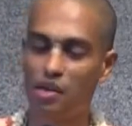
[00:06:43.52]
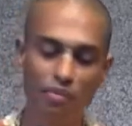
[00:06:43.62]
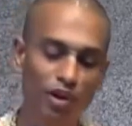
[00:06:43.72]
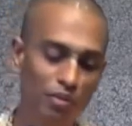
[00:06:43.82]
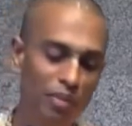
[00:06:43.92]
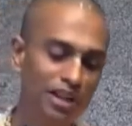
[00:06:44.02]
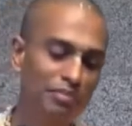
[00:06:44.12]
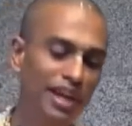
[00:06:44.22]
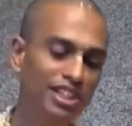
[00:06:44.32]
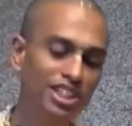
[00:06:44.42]

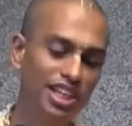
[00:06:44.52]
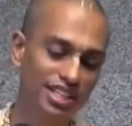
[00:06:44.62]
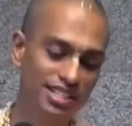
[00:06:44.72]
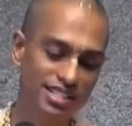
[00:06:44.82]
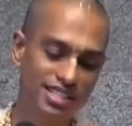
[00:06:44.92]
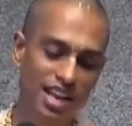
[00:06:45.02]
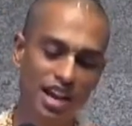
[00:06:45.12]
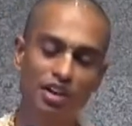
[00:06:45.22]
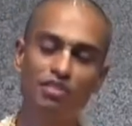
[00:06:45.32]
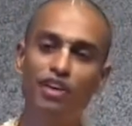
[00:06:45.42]
Prabhupada
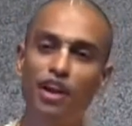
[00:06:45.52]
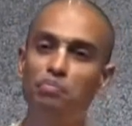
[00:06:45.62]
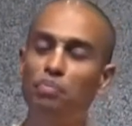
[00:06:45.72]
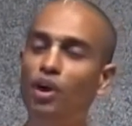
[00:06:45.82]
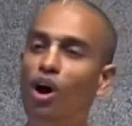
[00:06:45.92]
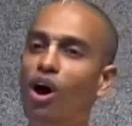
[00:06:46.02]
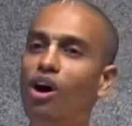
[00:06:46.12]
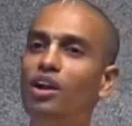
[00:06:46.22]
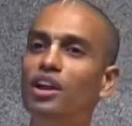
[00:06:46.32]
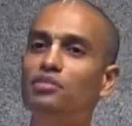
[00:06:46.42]
mentions, for a
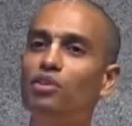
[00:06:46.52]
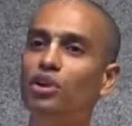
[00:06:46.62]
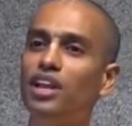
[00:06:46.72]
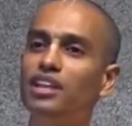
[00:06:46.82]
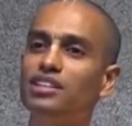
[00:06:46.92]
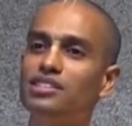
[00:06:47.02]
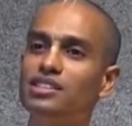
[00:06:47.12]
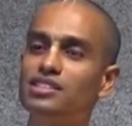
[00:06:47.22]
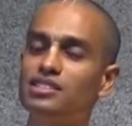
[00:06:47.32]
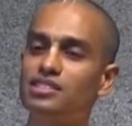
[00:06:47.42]
pure devotee, this
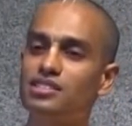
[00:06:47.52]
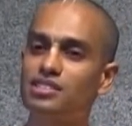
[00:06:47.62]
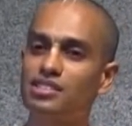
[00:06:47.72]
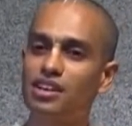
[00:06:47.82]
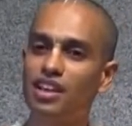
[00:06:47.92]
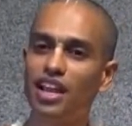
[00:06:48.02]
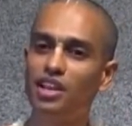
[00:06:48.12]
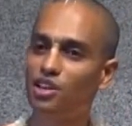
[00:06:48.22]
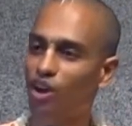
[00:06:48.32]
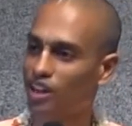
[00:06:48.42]
is
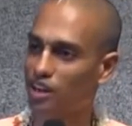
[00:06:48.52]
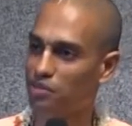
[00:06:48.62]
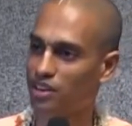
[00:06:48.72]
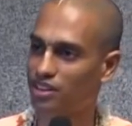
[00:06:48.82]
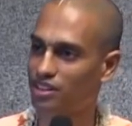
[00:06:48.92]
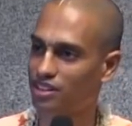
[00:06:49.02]
intolerable.